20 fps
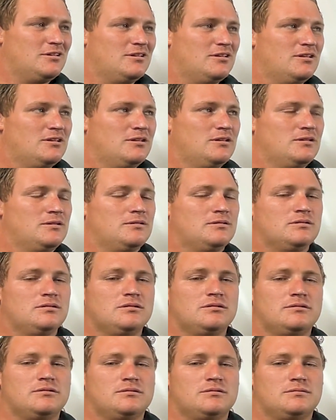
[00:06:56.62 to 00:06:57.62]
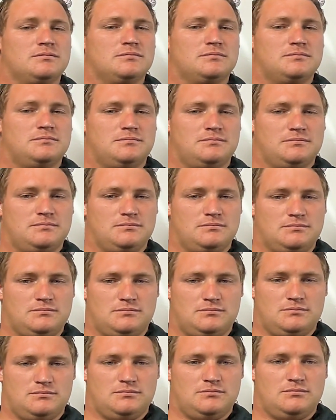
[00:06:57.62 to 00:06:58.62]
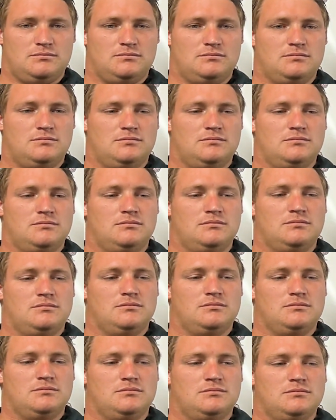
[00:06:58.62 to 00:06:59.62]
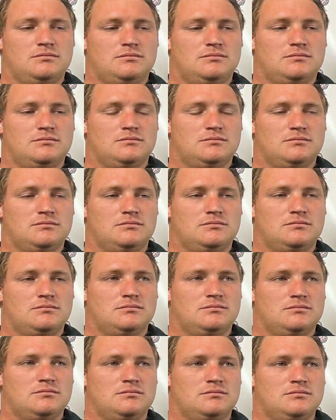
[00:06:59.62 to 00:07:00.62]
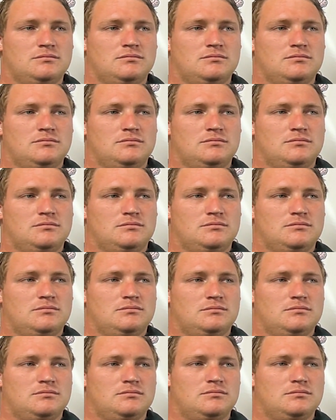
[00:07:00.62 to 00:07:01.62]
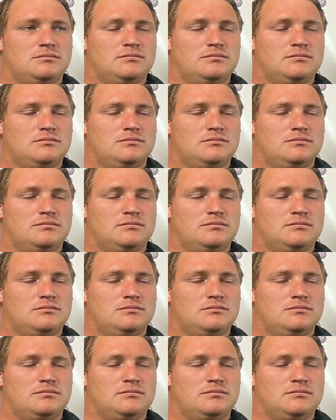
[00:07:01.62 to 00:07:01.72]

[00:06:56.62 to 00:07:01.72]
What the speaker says: The person shown says nothing.